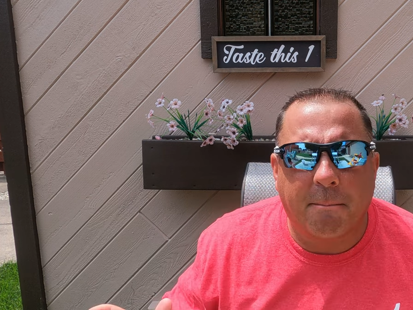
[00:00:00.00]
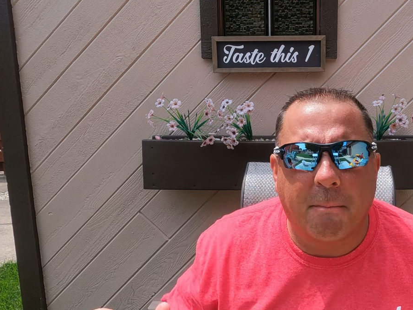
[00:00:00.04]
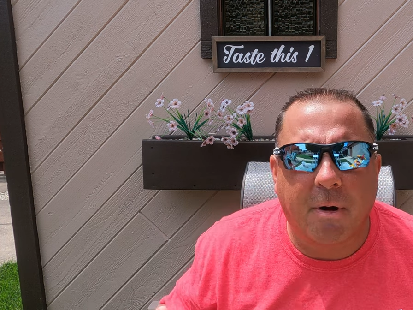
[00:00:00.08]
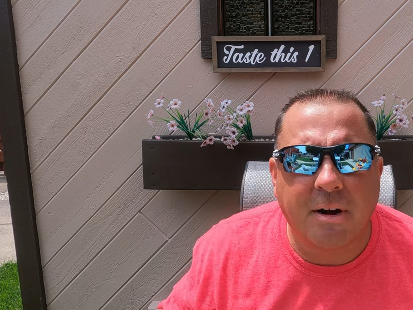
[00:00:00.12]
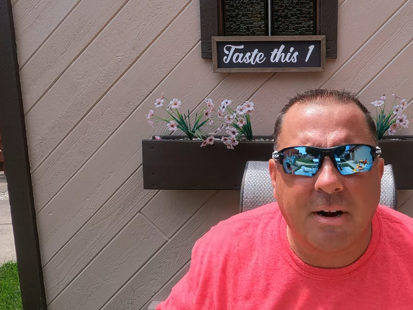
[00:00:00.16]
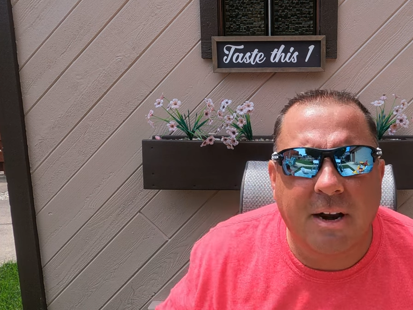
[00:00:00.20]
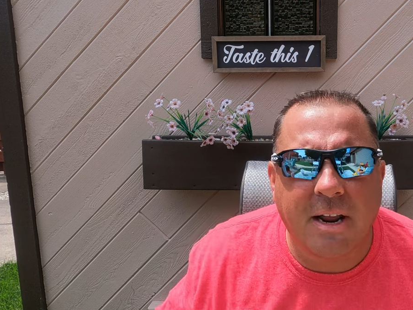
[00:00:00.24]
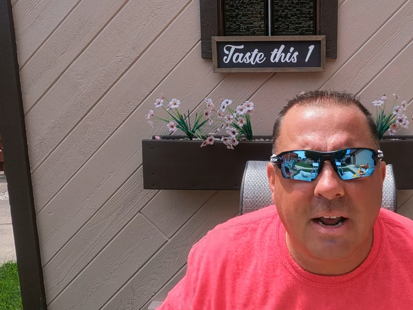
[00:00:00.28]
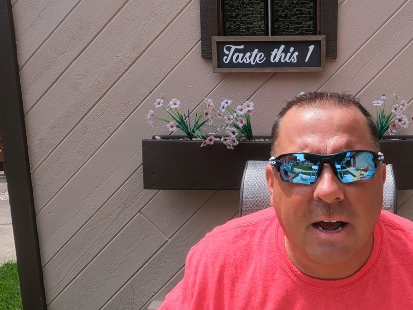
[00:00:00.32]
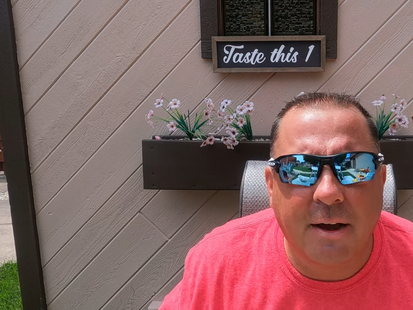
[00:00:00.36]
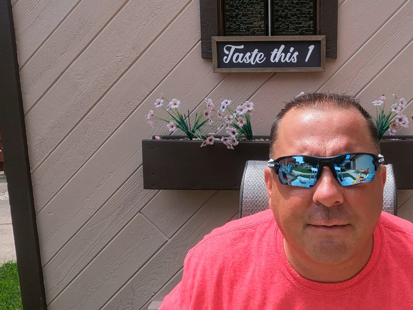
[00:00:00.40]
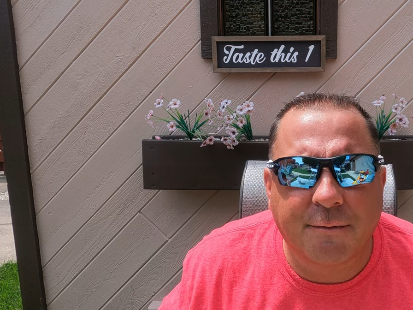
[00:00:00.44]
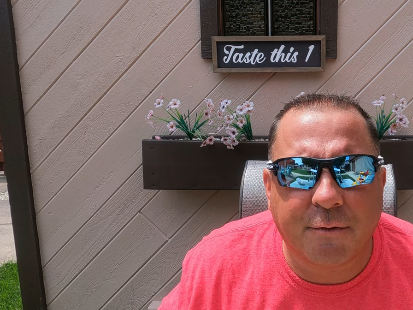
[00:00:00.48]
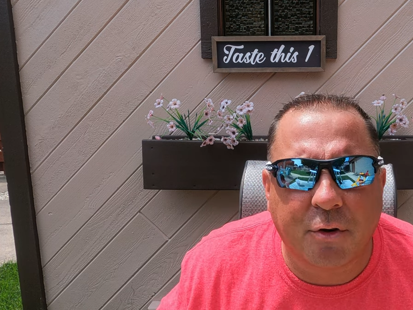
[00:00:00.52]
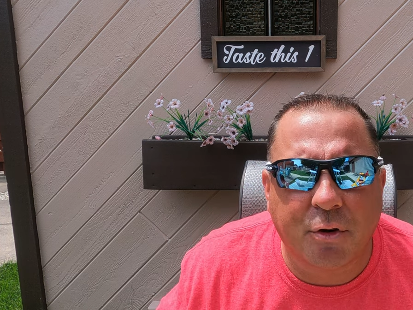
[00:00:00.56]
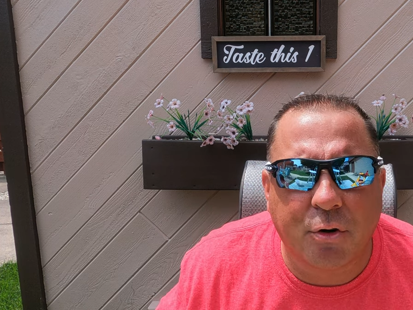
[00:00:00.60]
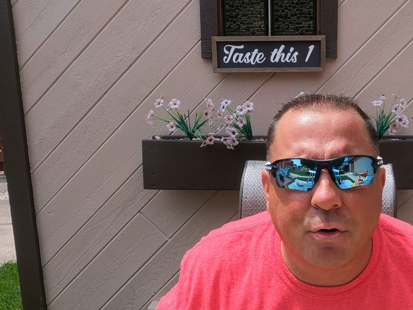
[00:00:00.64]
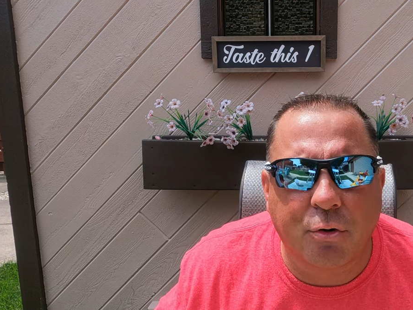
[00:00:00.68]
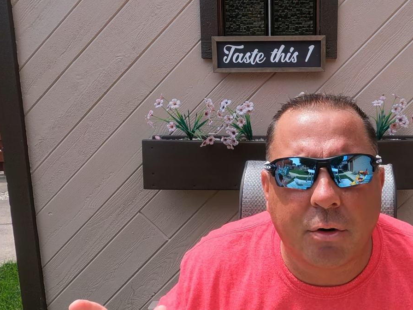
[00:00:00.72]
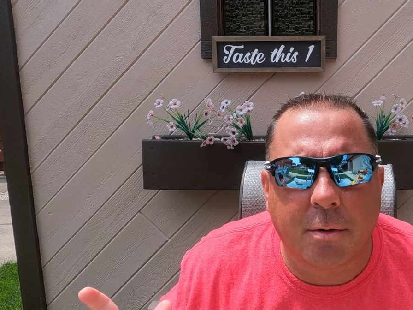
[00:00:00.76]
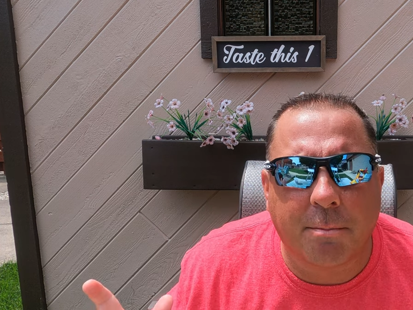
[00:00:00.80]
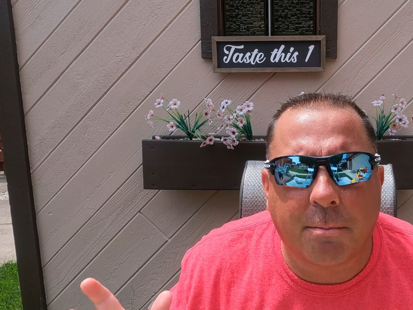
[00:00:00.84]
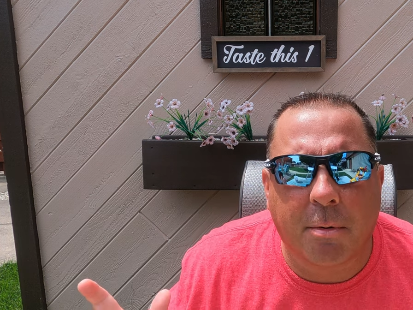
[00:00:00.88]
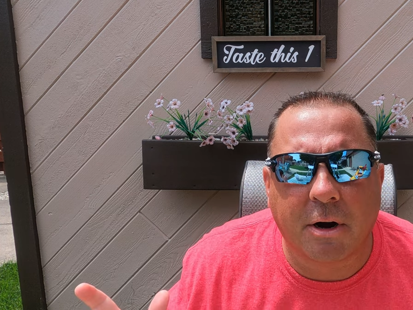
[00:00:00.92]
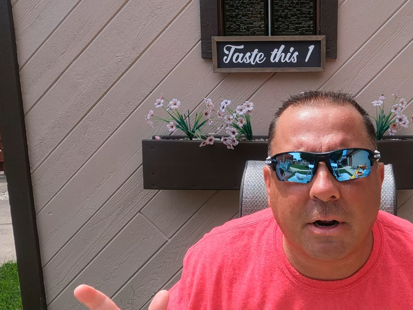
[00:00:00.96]
Monday
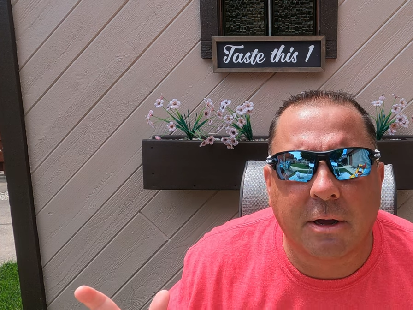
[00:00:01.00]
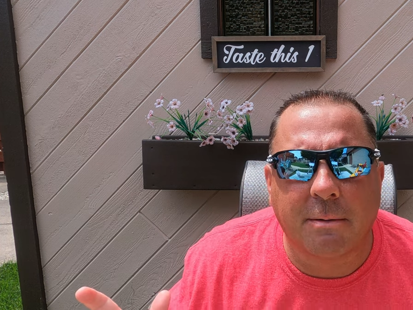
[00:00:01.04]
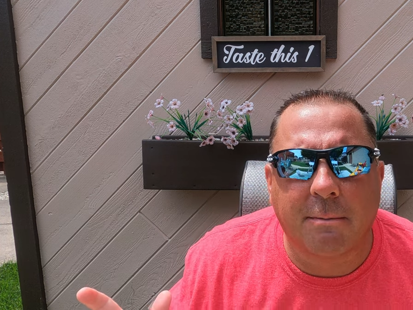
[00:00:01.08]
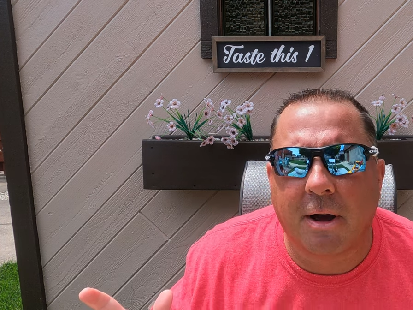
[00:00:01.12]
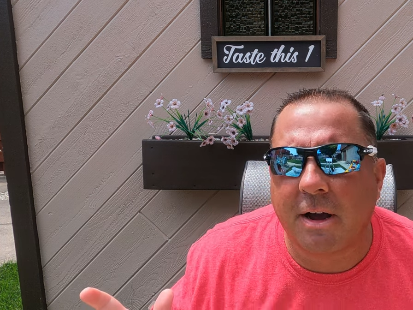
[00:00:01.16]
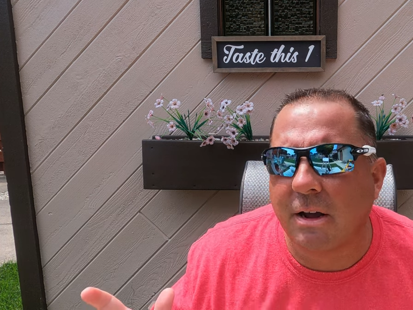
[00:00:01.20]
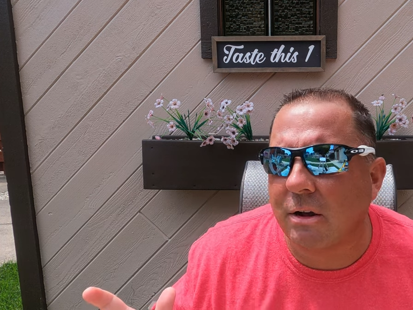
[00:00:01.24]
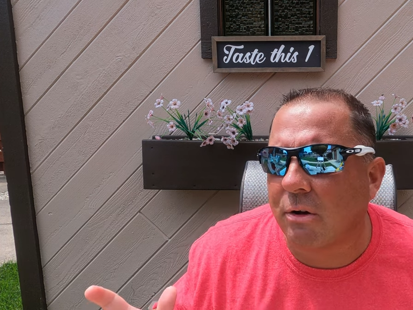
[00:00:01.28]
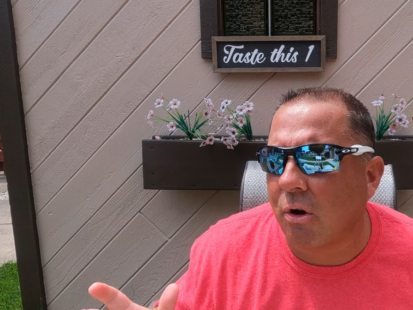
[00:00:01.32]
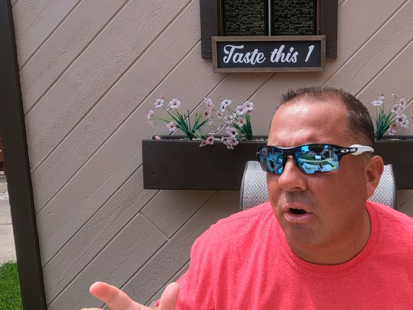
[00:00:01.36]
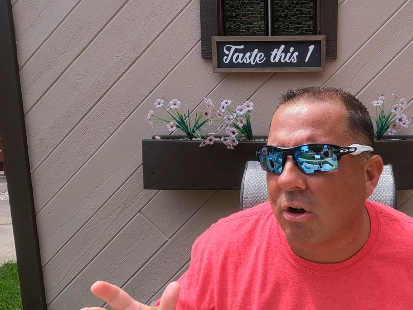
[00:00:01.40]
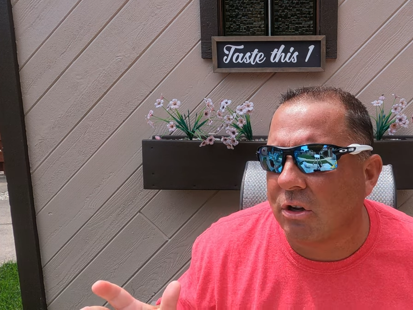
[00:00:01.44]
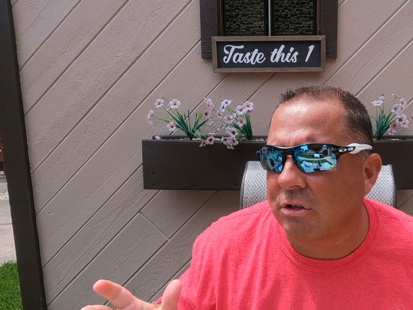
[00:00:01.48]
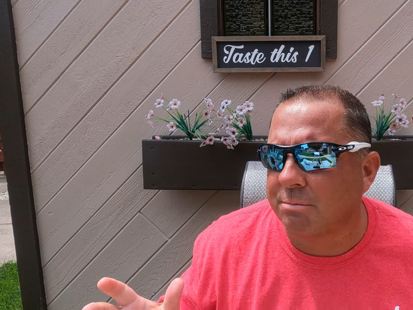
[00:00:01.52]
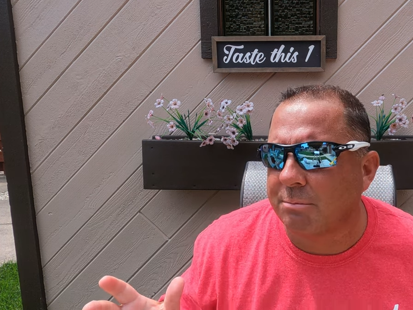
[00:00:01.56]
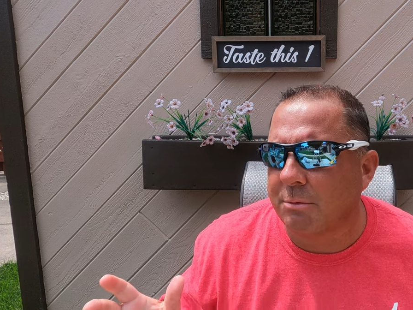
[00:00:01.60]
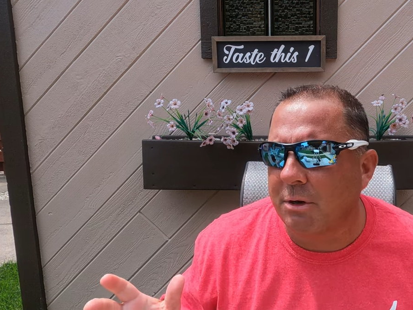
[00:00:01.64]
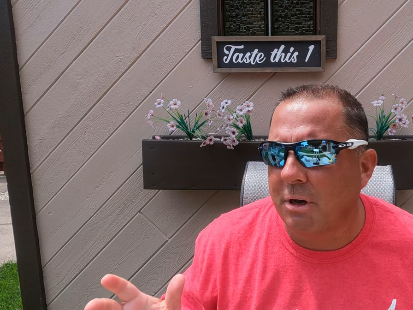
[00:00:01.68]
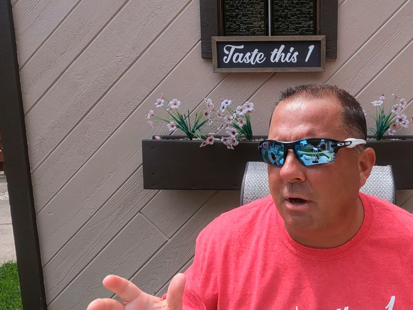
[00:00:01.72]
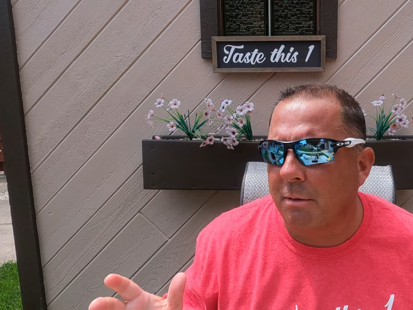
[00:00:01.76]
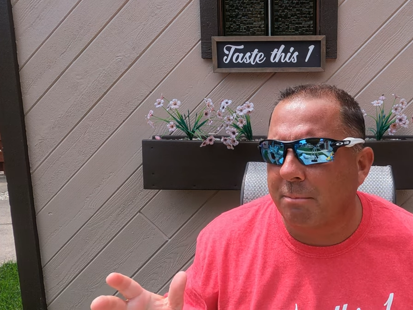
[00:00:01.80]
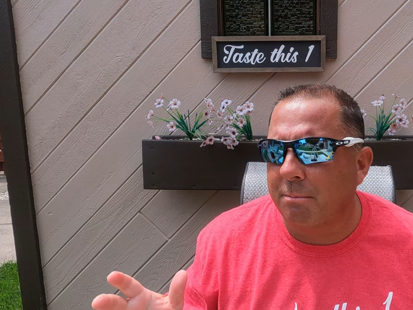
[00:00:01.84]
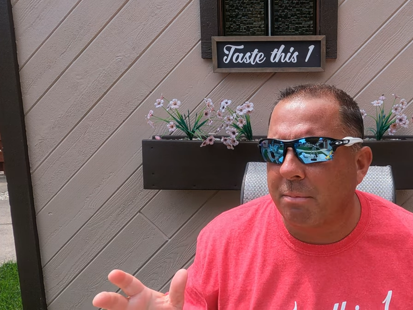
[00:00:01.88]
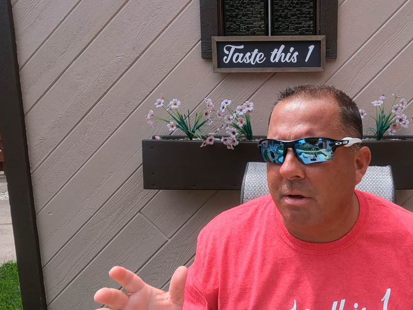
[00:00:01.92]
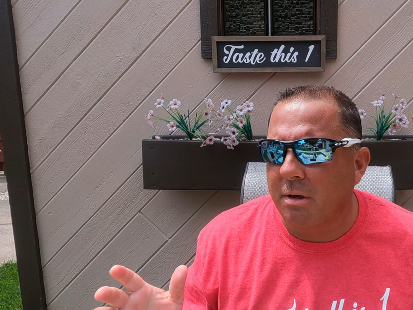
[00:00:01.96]
afternoon, a buddy of mine calls
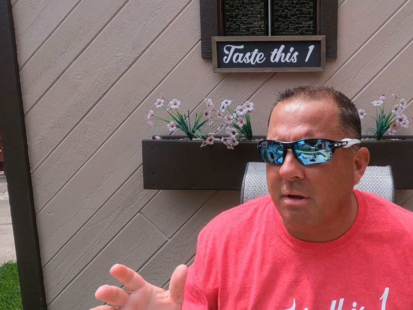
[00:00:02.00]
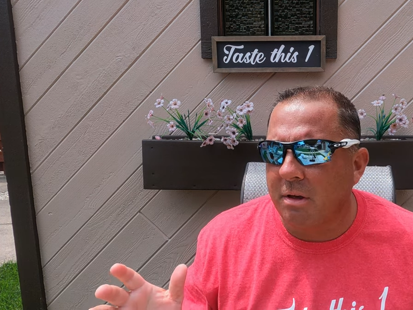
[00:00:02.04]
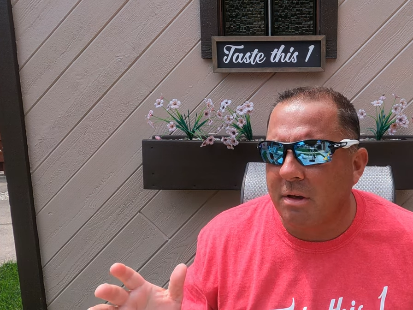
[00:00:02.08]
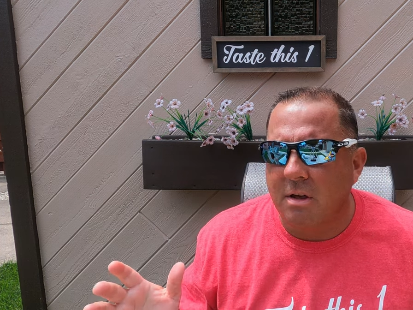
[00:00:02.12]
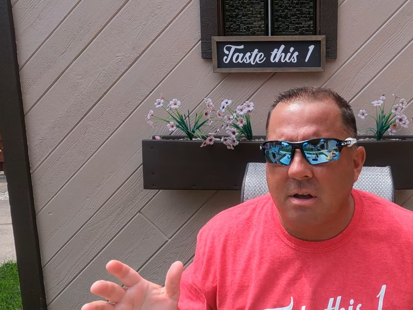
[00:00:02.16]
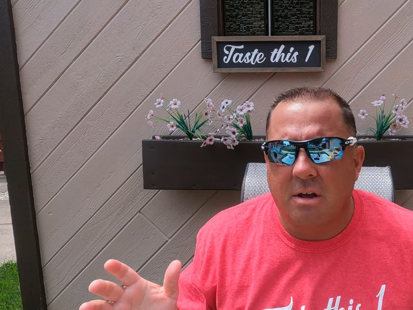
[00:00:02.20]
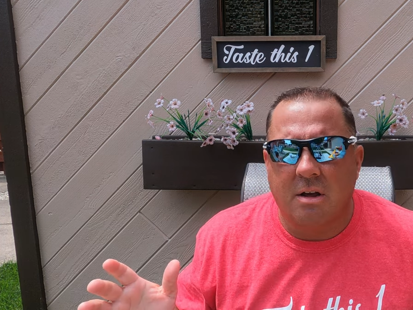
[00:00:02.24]
me up